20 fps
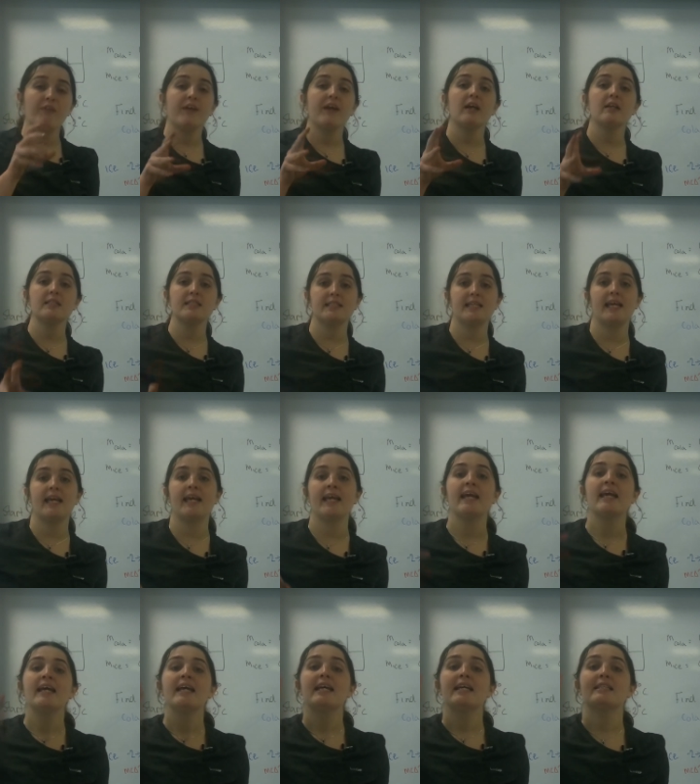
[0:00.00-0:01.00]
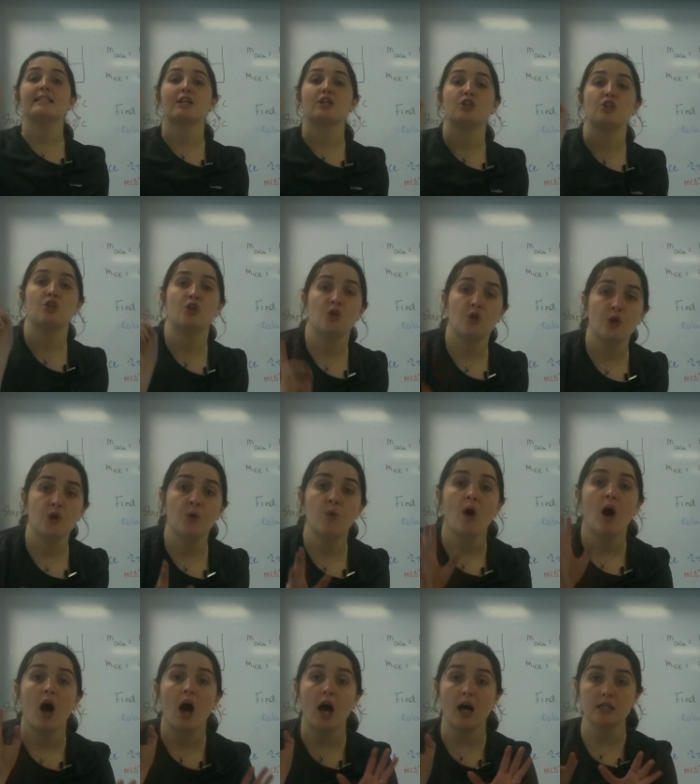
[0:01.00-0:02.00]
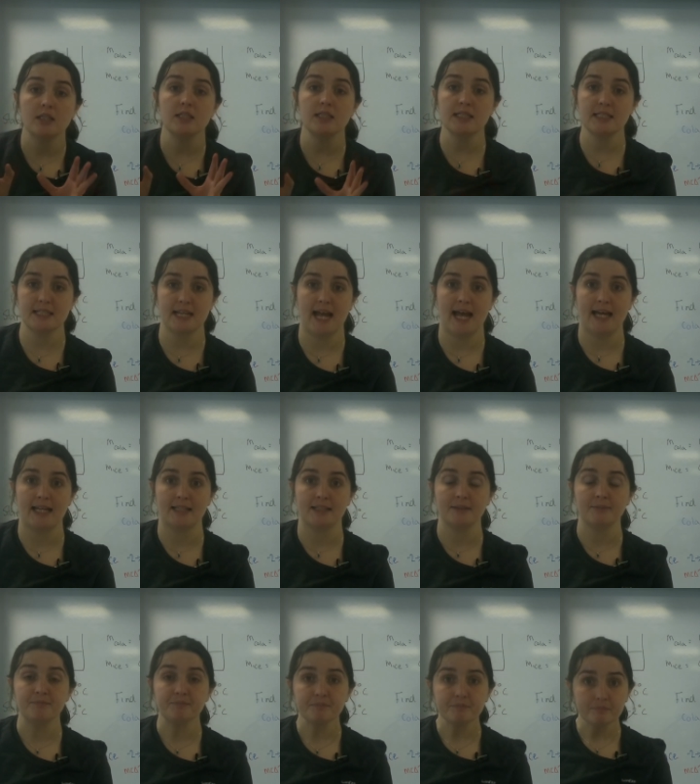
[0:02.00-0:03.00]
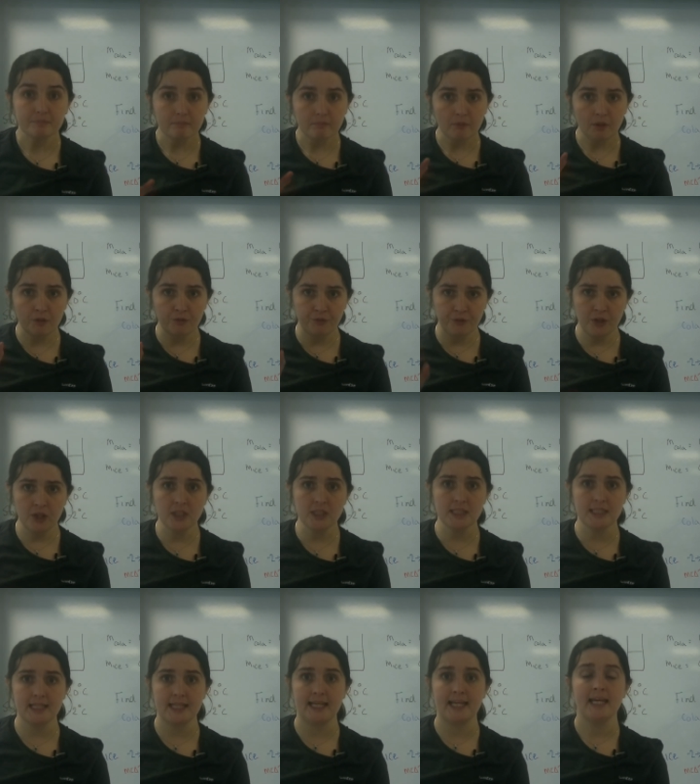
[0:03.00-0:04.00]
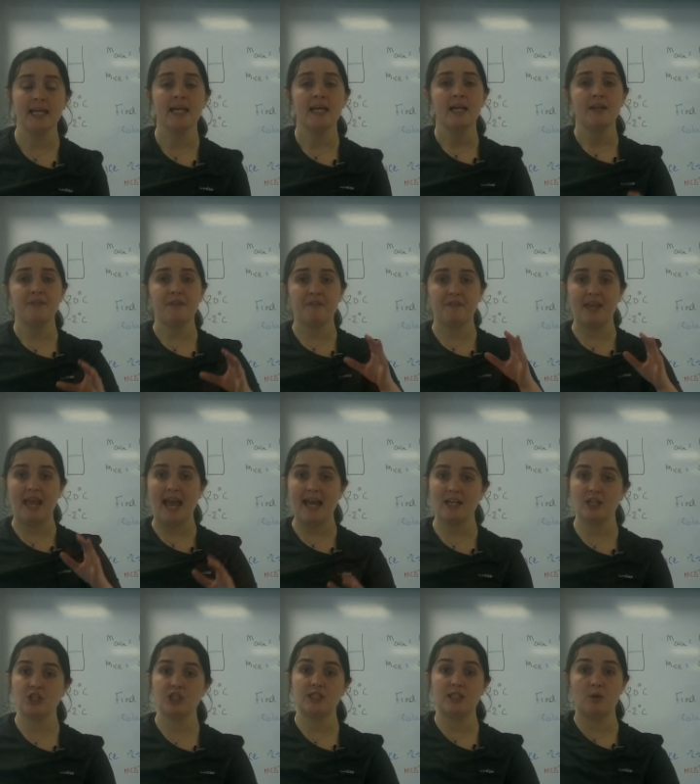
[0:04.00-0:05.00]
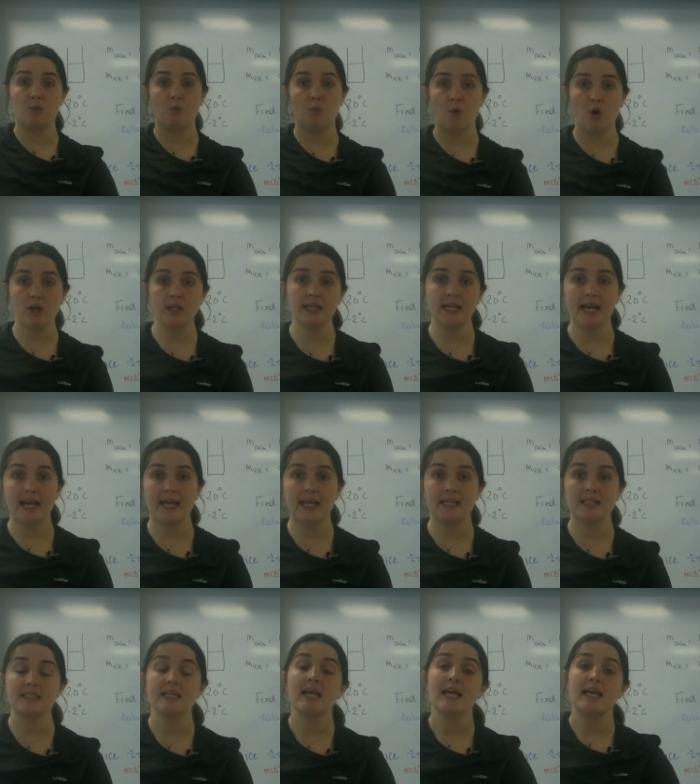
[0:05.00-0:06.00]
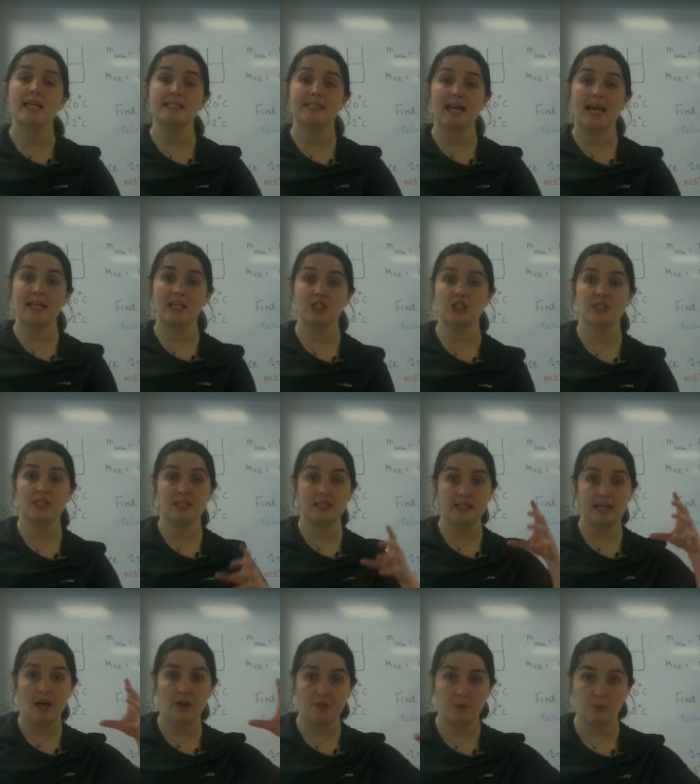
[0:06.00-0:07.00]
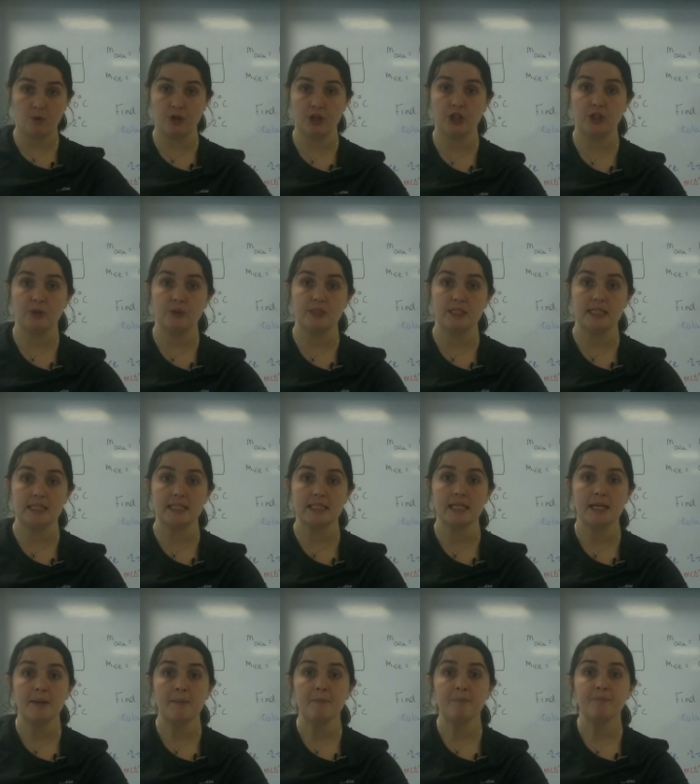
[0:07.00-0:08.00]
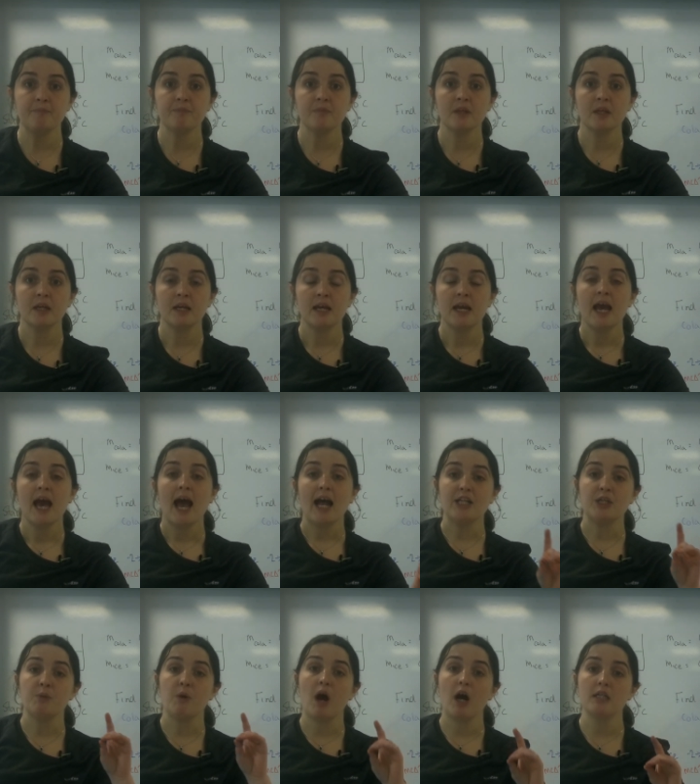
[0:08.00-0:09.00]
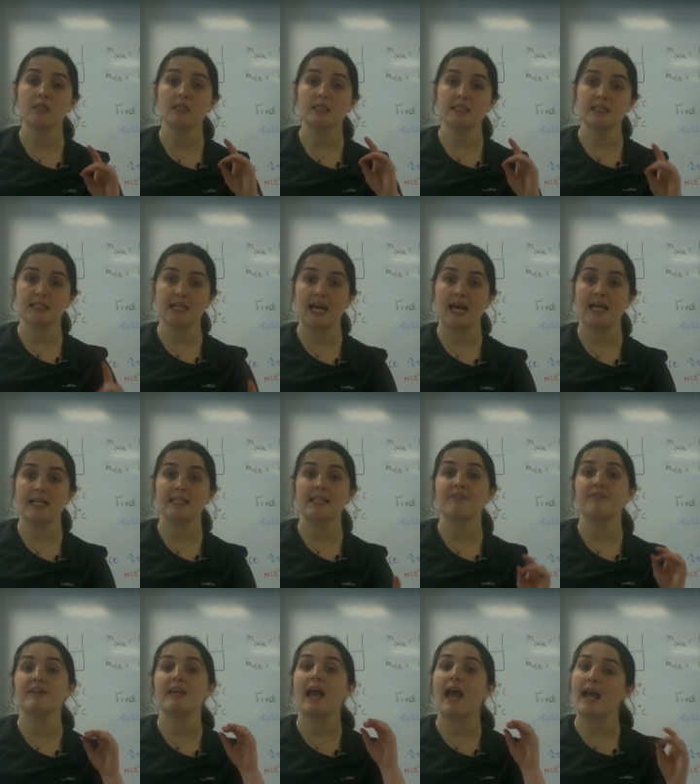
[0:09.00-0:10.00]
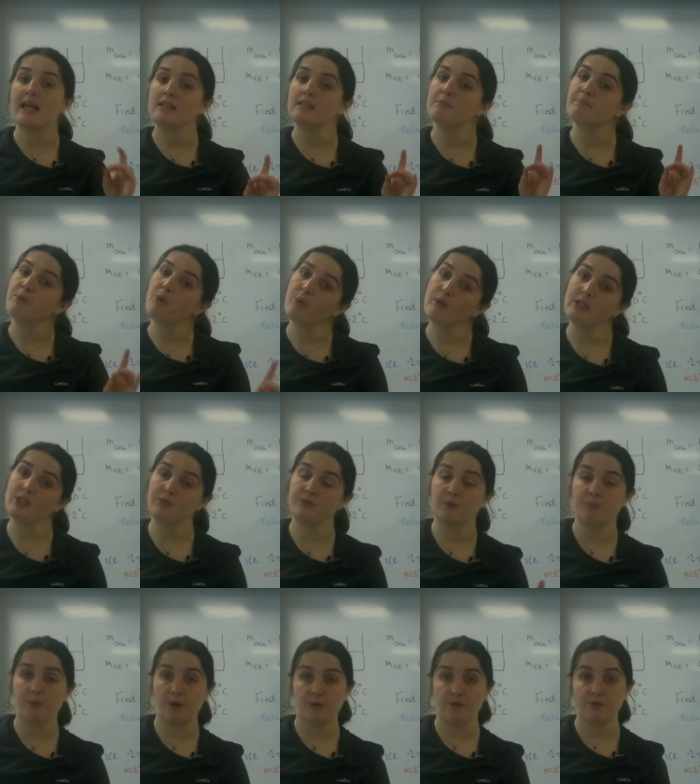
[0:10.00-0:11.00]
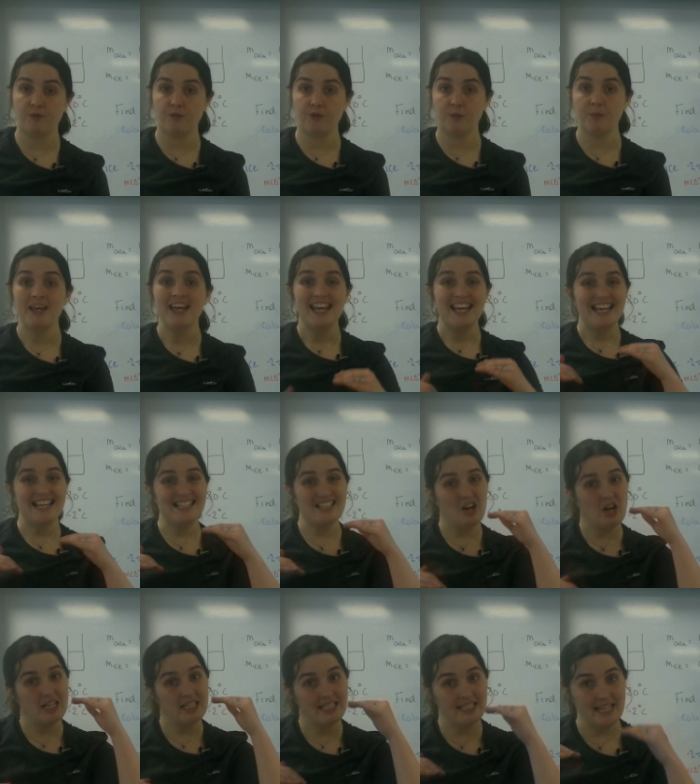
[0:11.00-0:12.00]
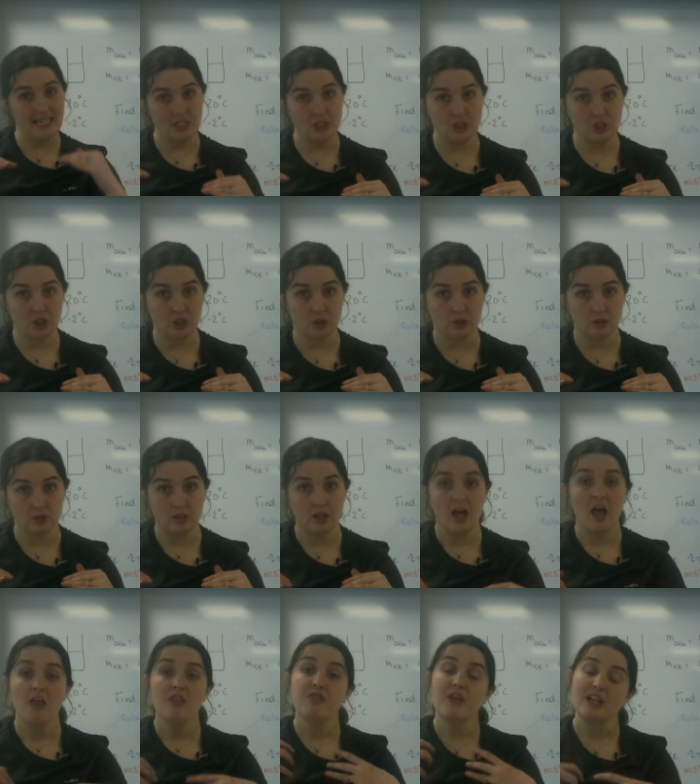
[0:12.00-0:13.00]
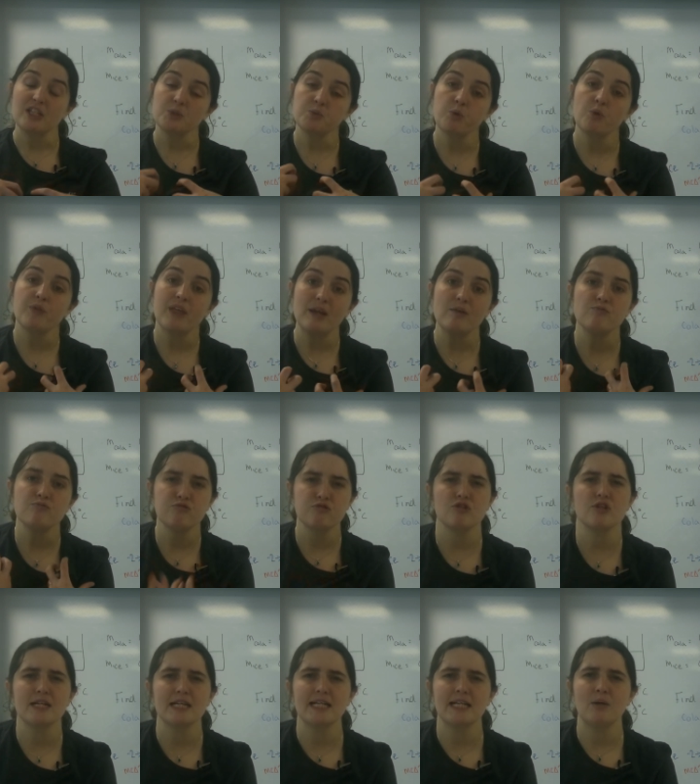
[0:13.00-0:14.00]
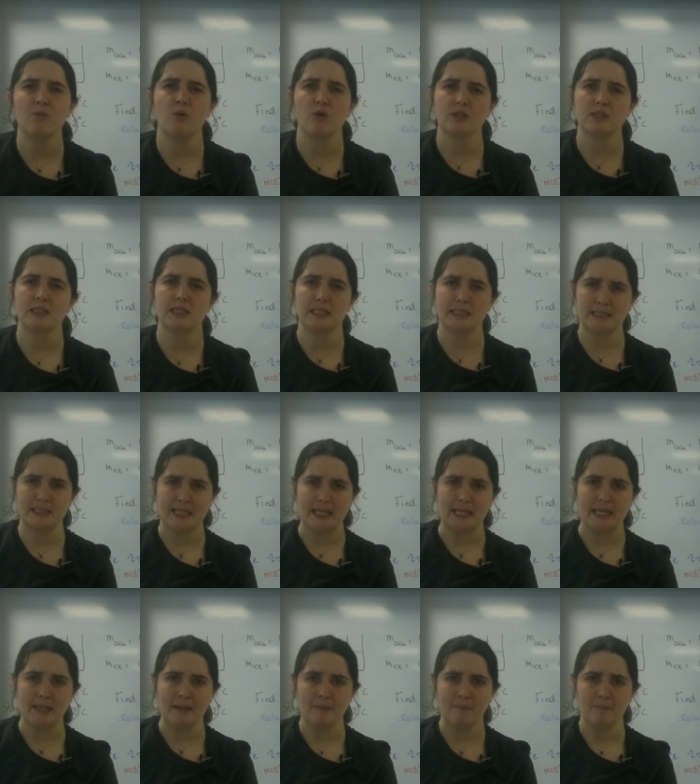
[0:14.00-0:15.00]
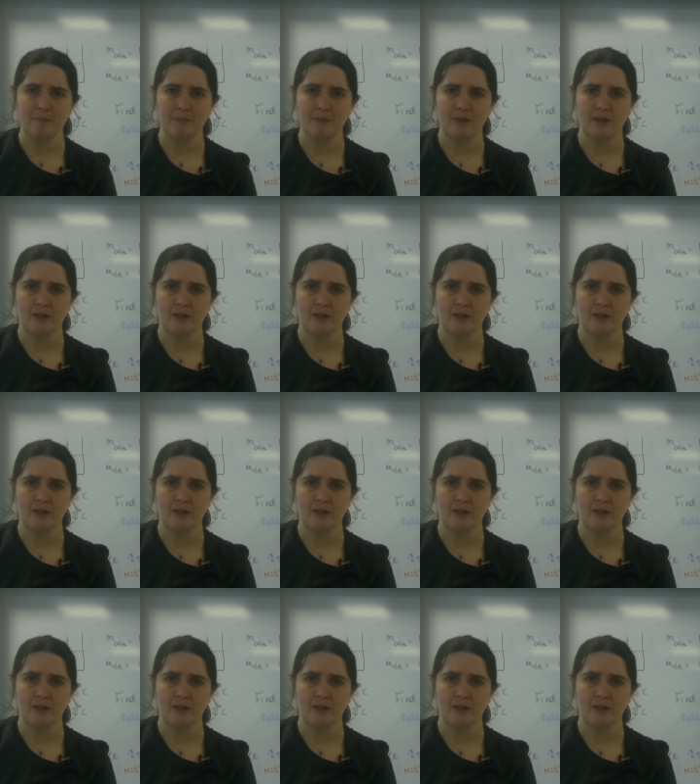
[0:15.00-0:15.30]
what they are seeing is that you understand firstly that the energy that one gains is the energy that the other one loses. And you understand that the end point for both of them is identical. That's what they really want to see.